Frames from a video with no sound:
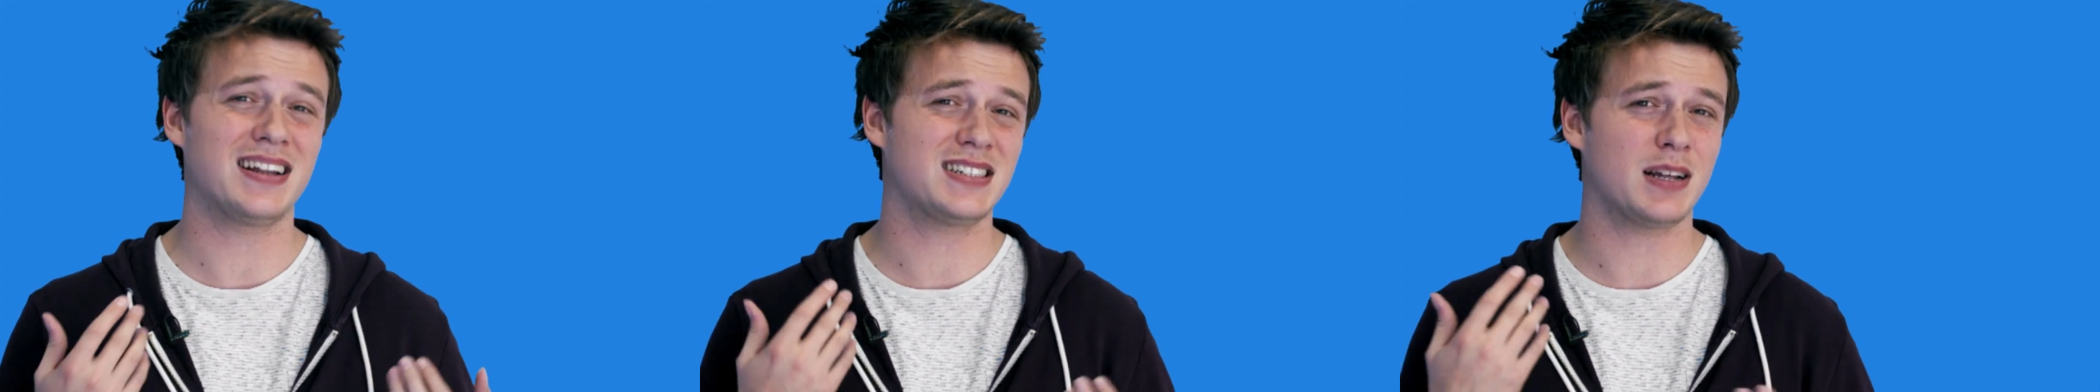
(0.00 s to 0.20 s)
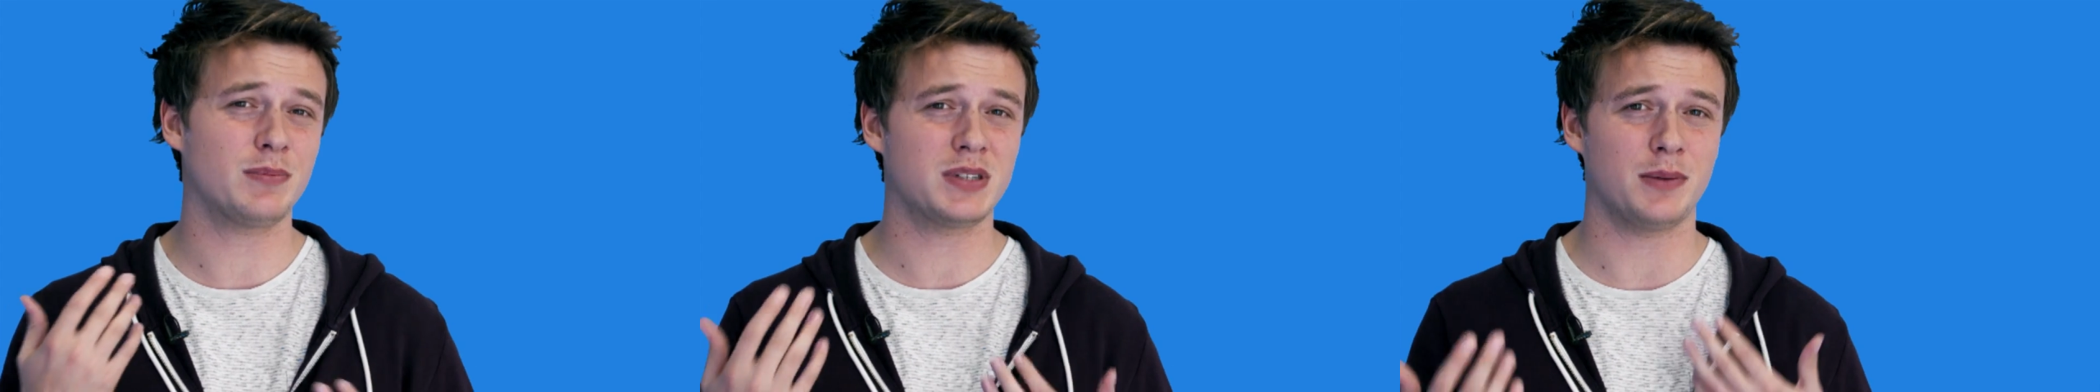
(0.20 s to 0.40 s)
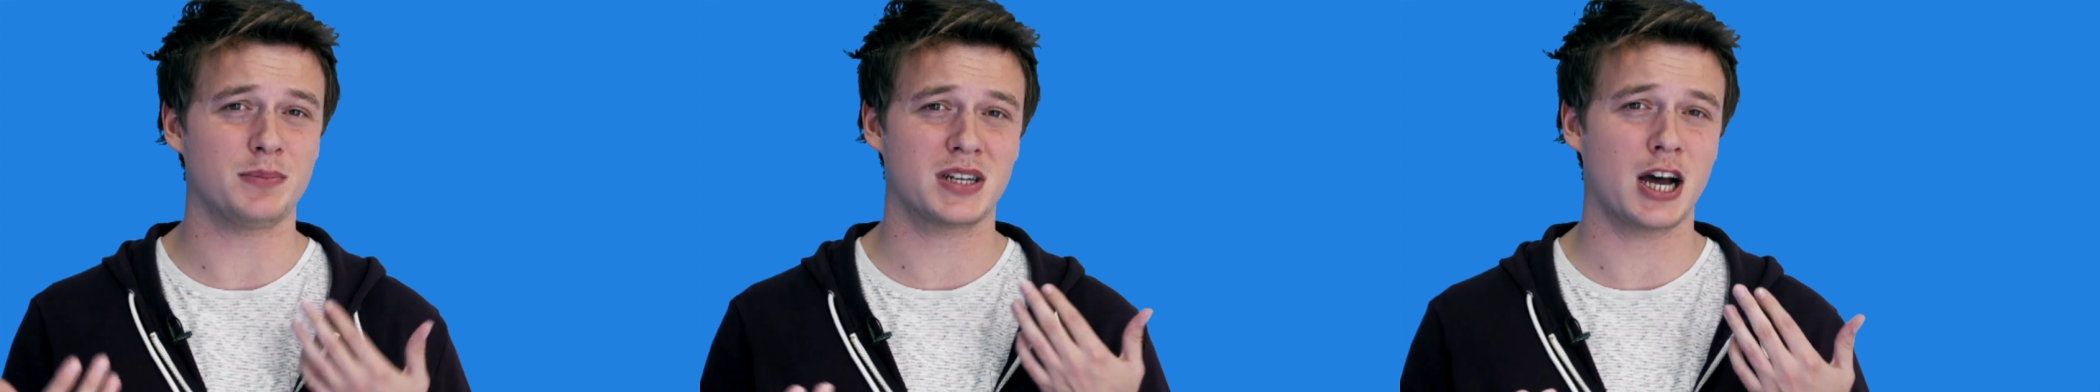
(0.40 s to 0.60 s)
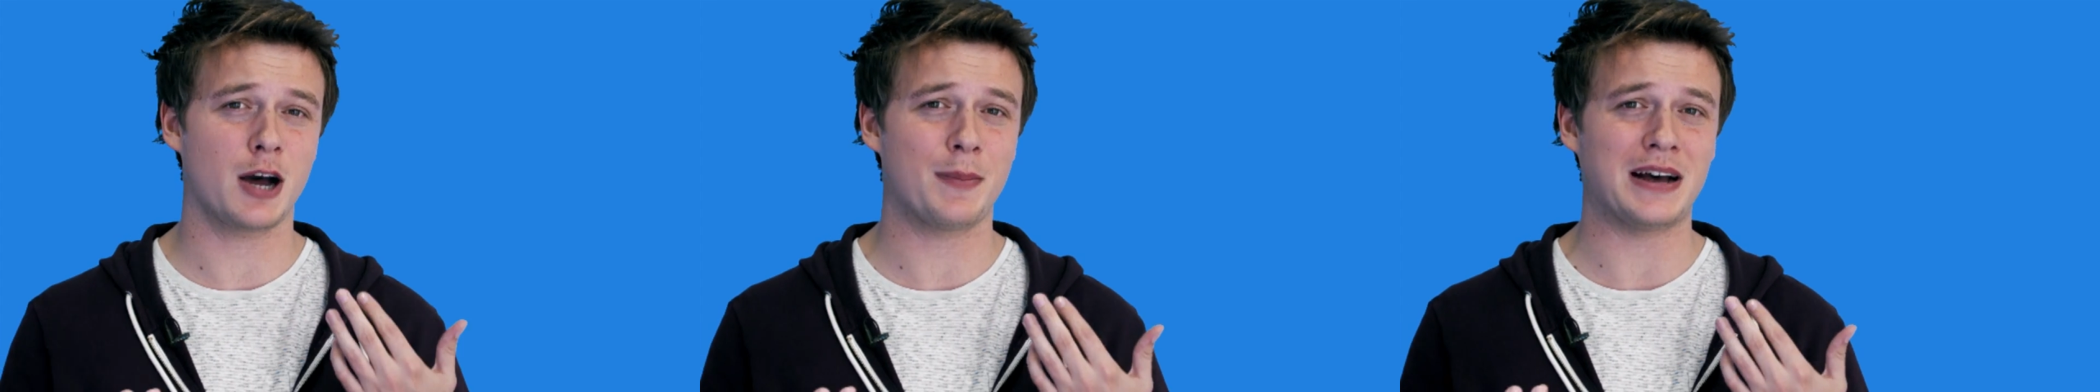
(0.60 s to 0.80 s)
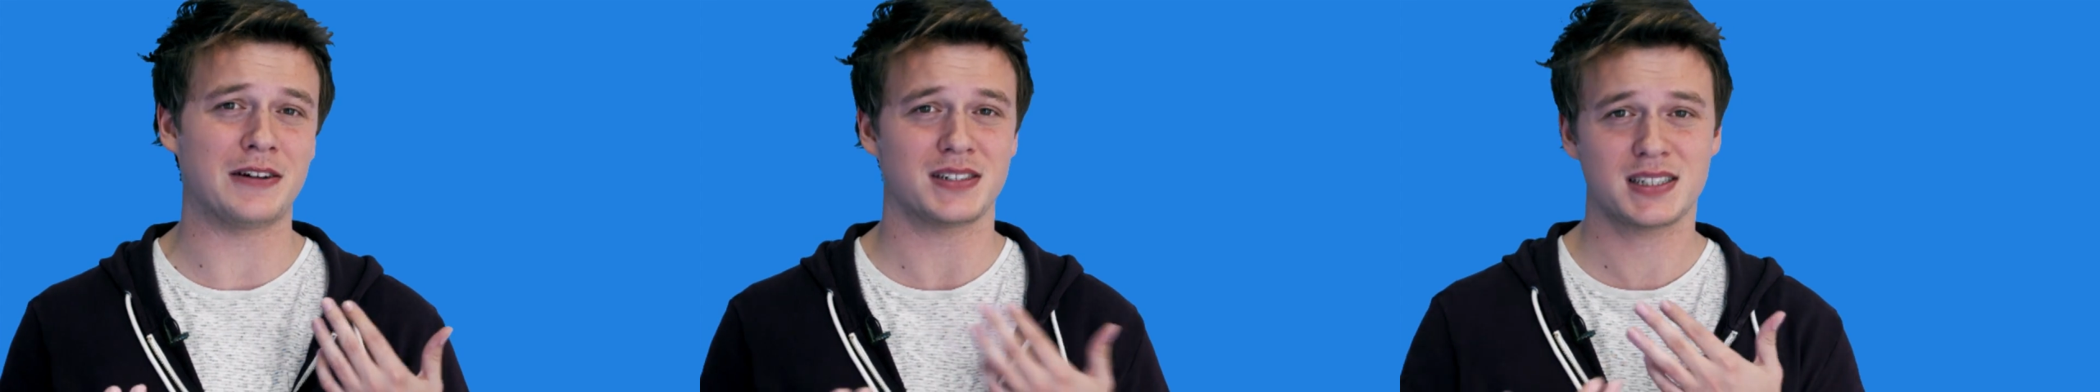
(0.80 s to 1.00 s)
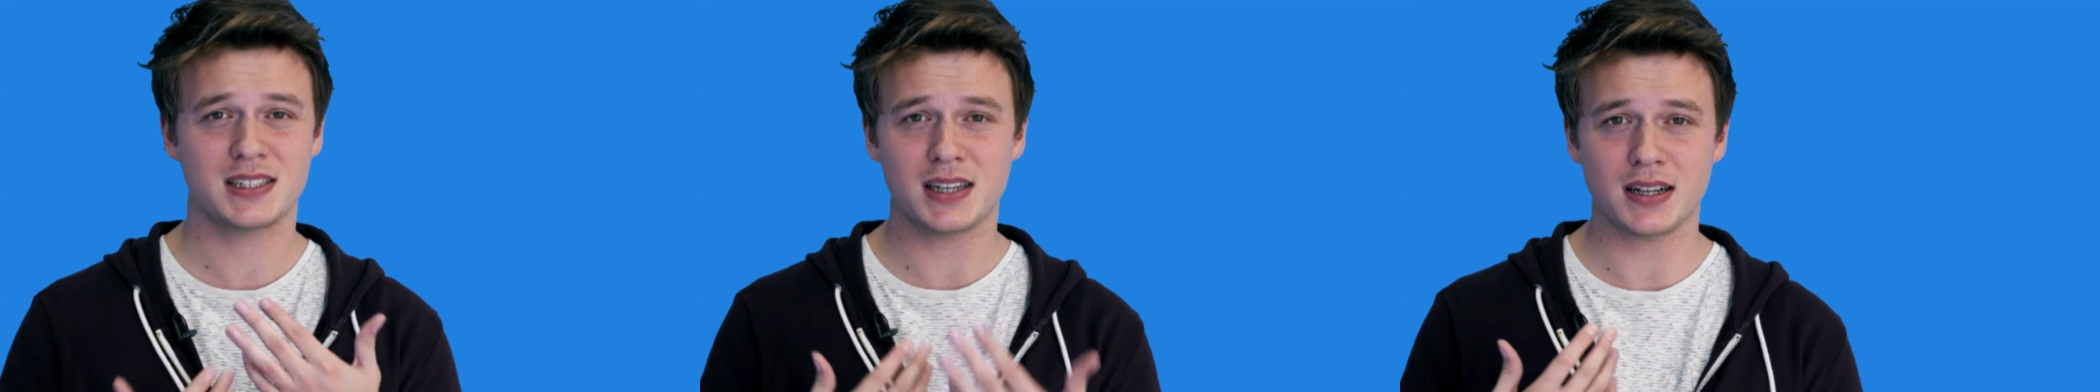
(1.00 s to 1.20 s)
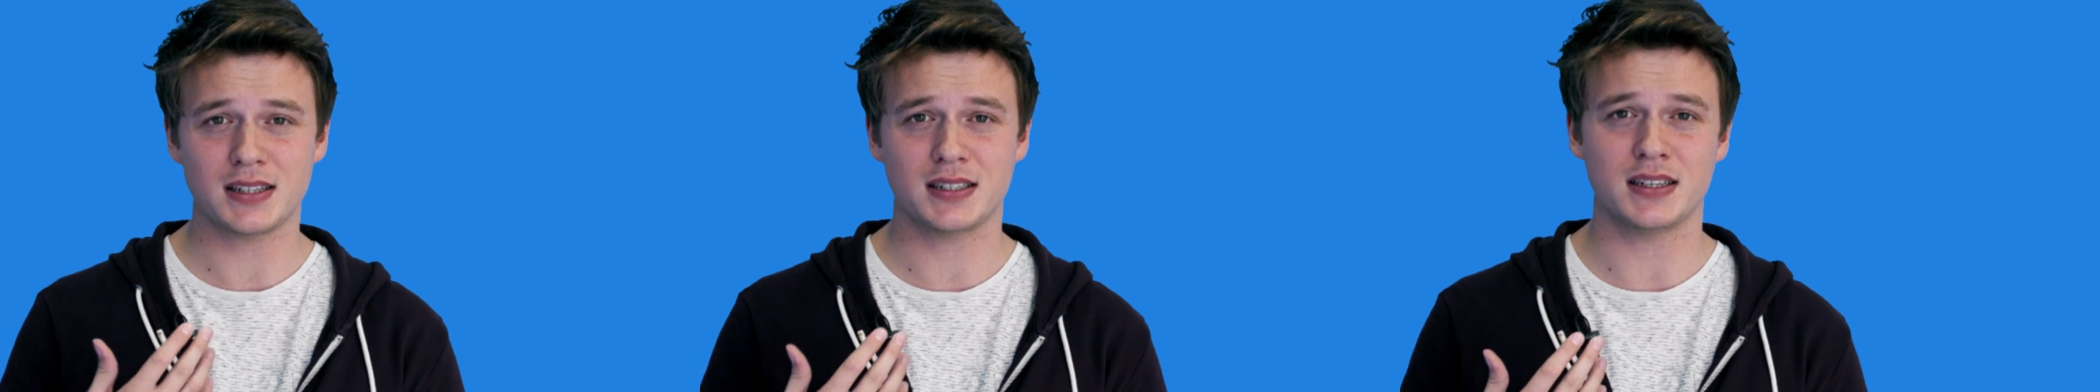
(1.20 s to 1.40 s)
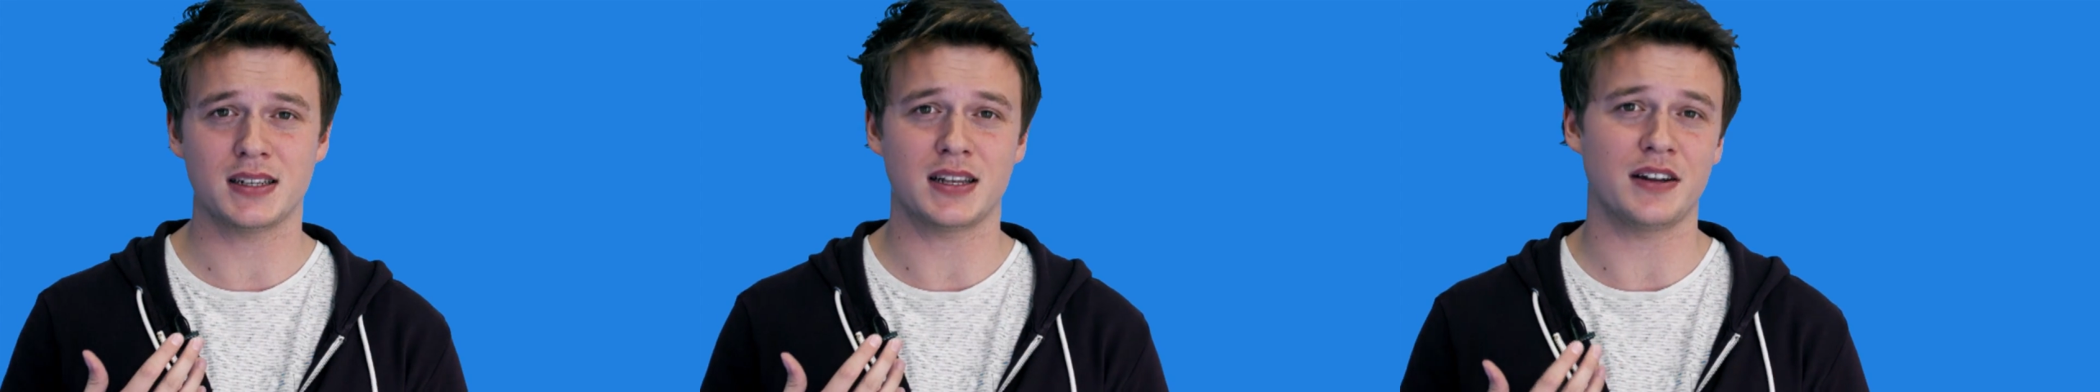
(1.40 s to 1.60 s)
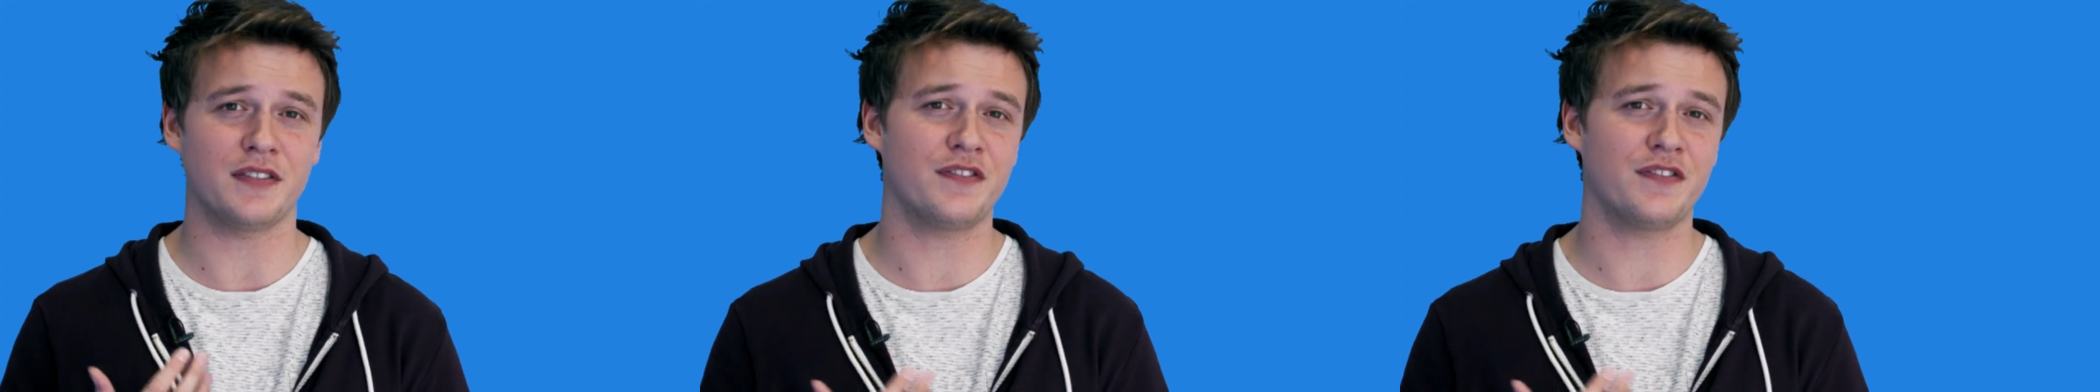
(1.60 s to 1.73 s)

sometimes come out stuttered and